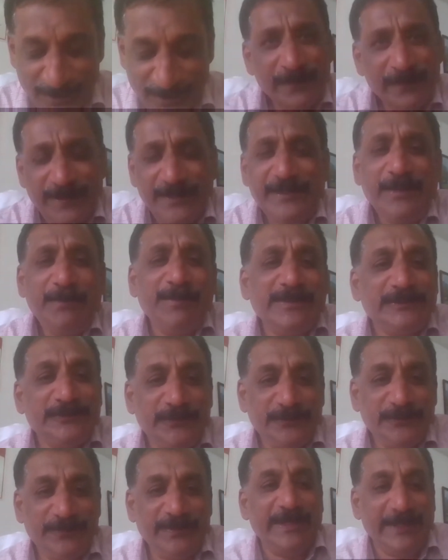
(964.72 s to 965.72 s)
time also, when
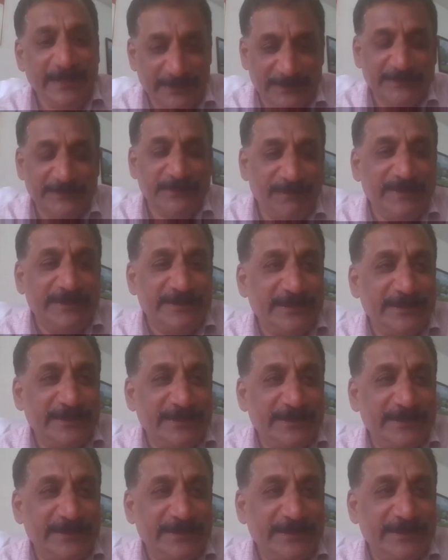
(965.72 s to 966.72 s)
I was actually
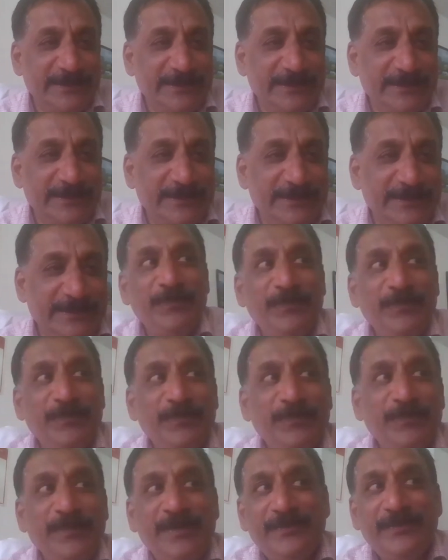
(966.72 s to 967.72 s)
telling my students,
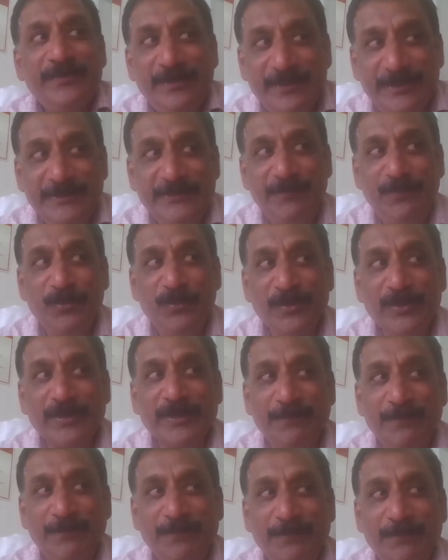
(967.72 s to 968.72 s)
see, this will
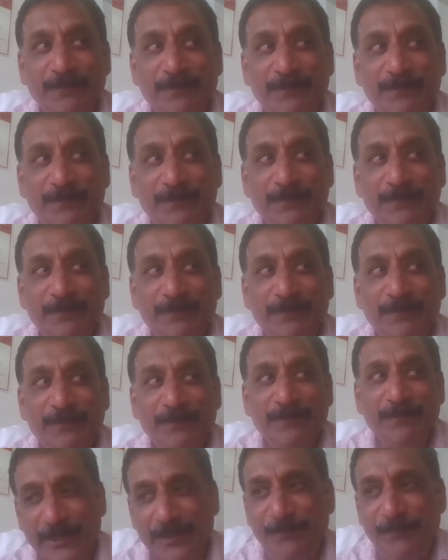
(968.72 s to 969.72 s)
overcome, this will actually
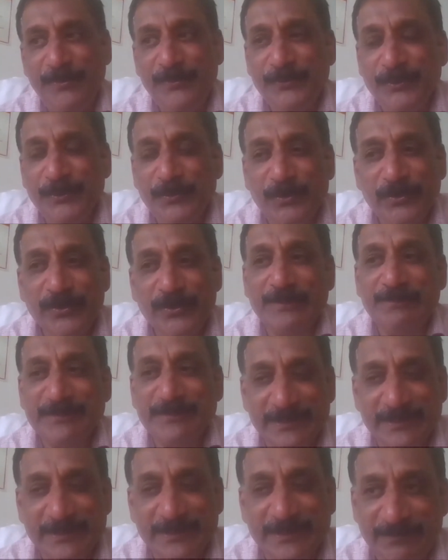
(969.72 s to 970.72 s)
help you to overcome
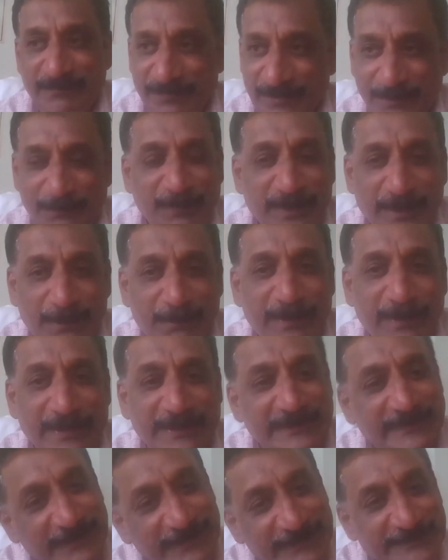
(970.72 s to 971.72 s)
certain fundamental barriers, the
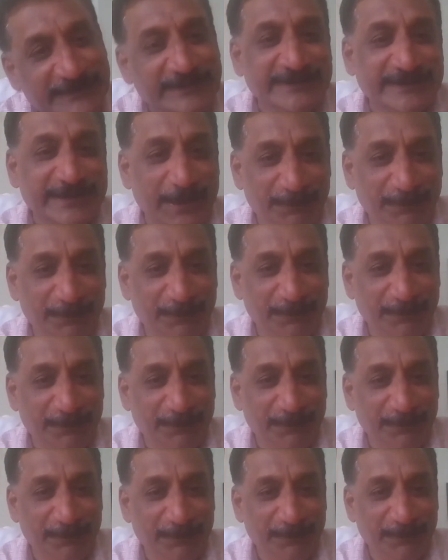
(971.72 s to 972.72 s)
distance gap.
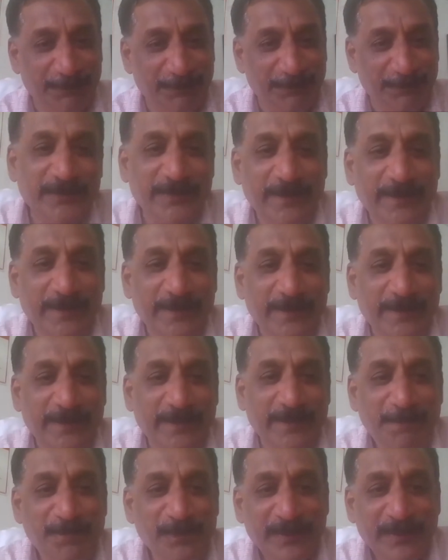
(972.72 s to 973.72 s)
See, until today,
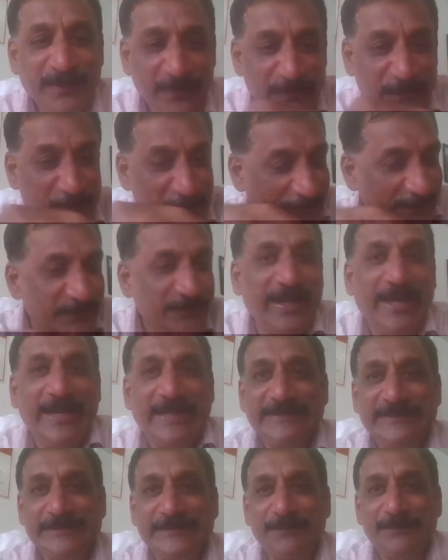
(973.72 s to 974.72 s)
if you want to access
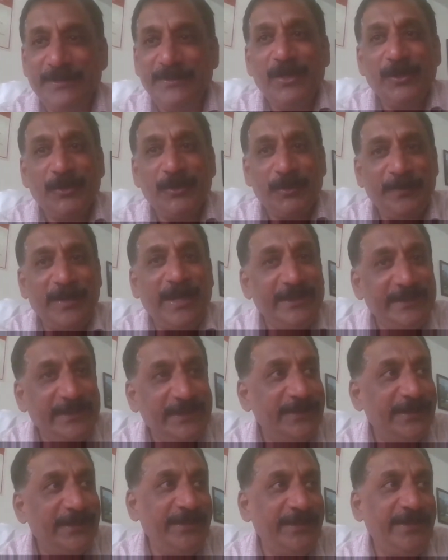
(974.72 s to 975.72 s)
something, you have to be either in
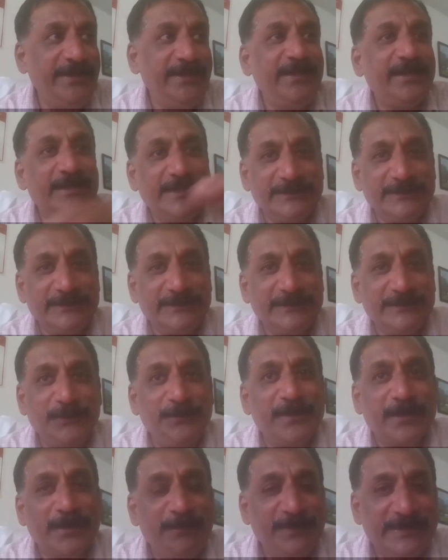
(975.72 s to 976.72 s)
IIT or a
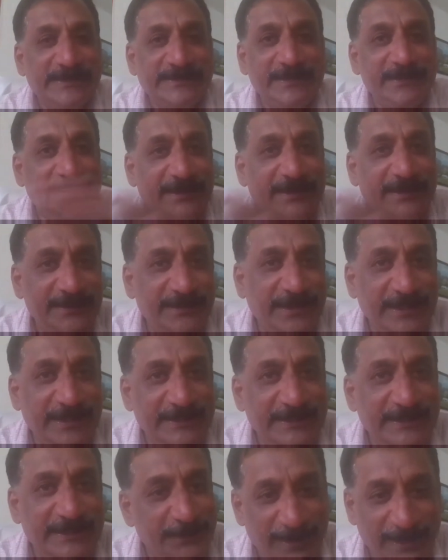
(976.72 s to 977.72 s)
supercomputer center in IISc
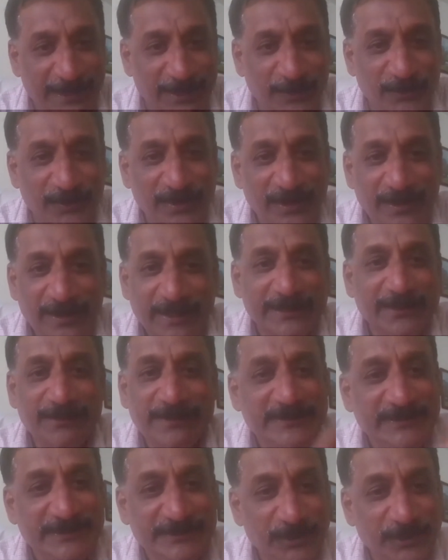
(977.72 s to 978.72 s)
Bangalore. Otherwise,
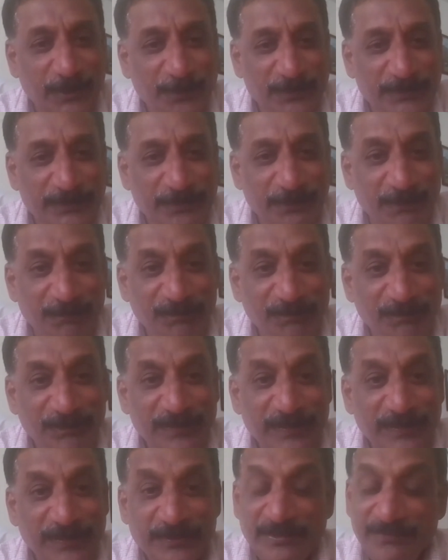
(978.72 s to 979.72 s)
it's not possible.
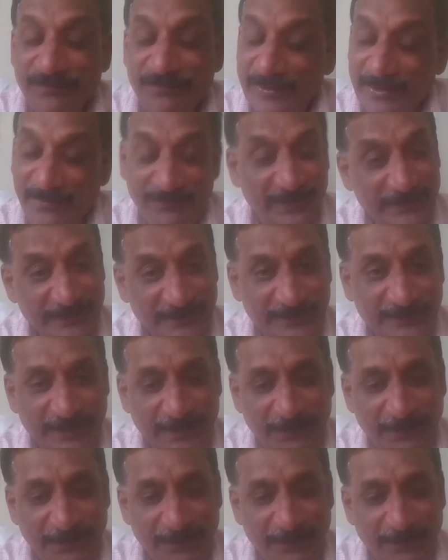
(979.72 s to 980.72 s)
So for the first time,
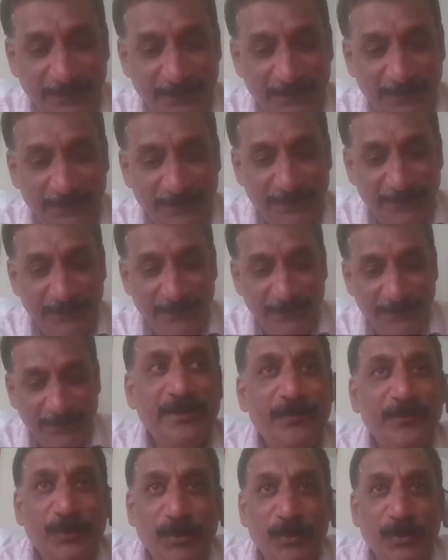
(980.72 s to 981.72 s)
actually now,
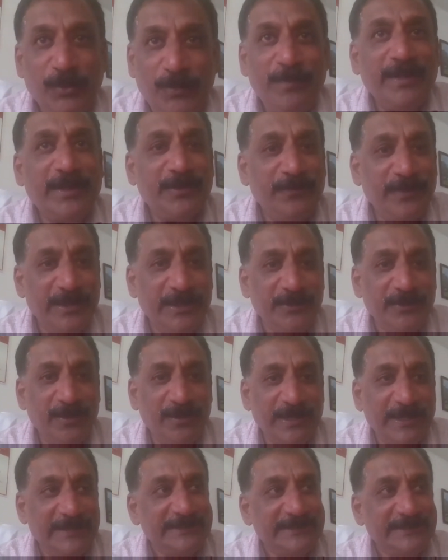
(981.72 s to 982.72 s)
no matter where you are,
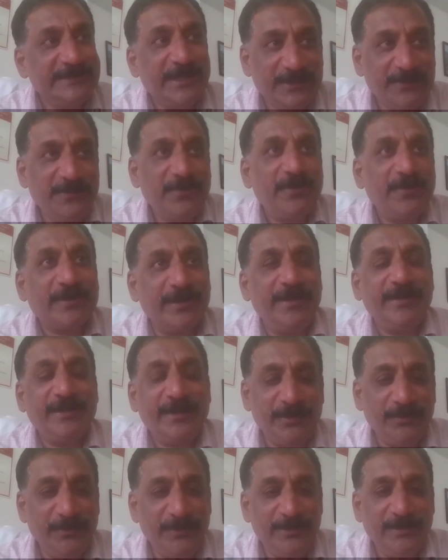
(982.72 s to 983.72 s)
as you are connected
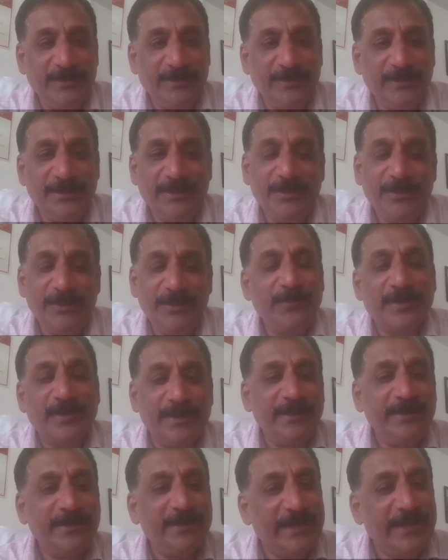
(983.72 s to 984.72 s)
to internet, you are
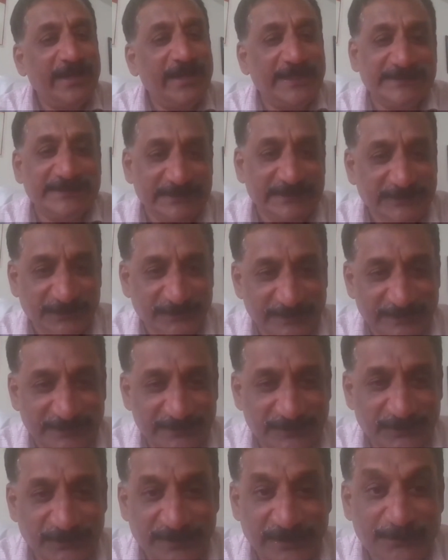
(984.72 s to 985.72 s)
getting an access to this. So
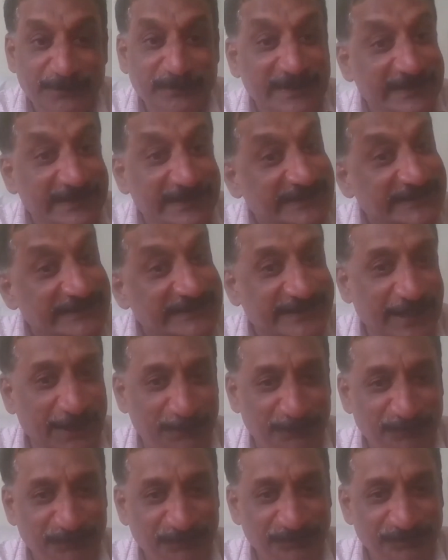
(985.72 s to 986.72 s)
that's my distance gap.
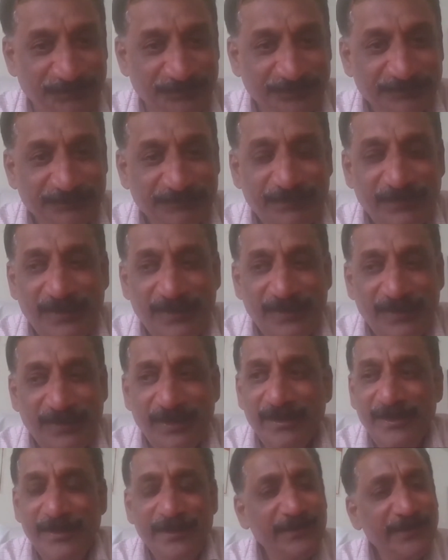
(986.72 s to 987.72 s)

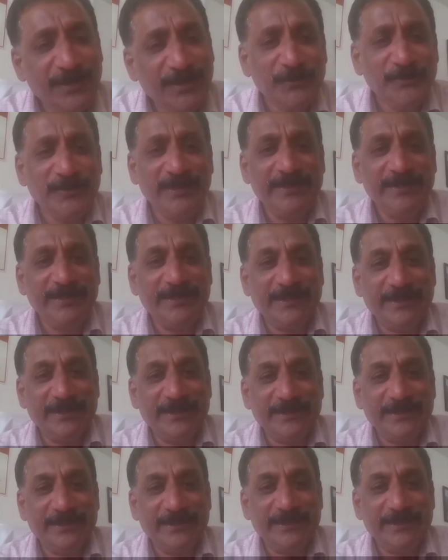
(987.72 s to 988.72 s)
Not only that,
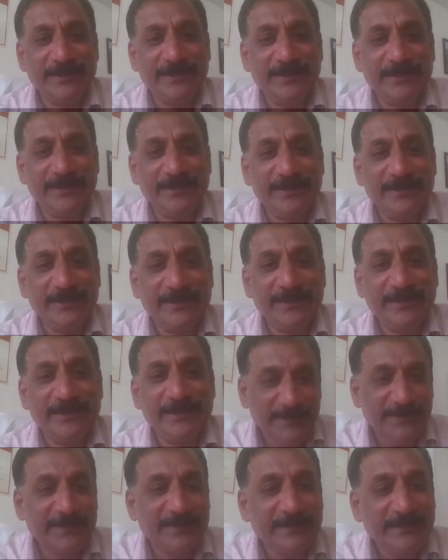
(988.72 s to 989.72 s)
actually, by
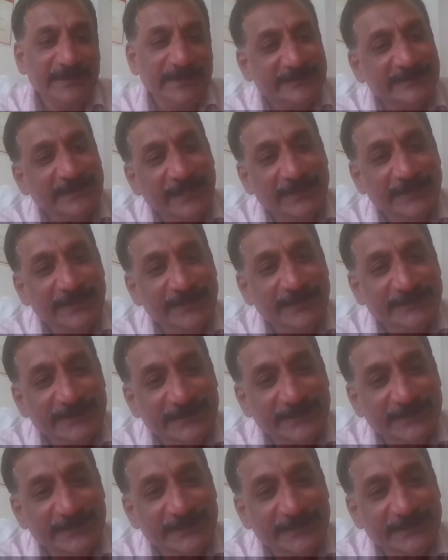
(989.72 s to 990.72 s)
implication, it started
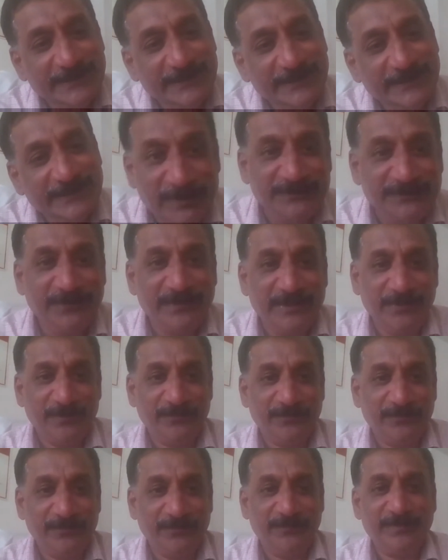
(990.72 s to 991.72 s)
certain powers for
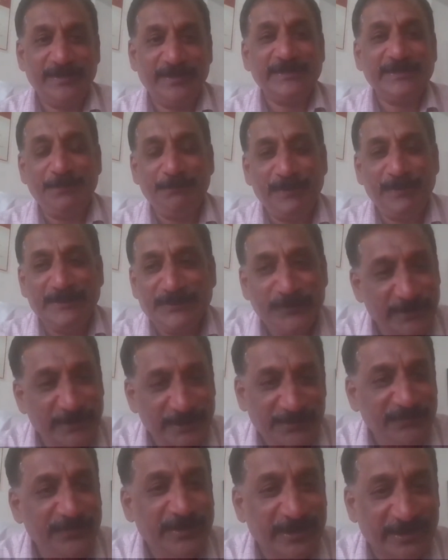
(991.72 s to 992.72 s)
you. For example, today, if you
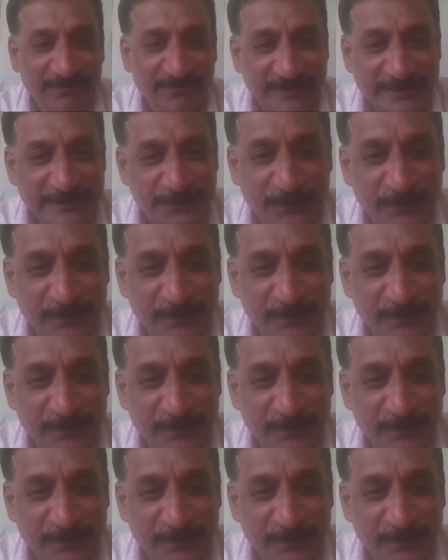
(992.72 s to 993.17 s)
are on Facebook,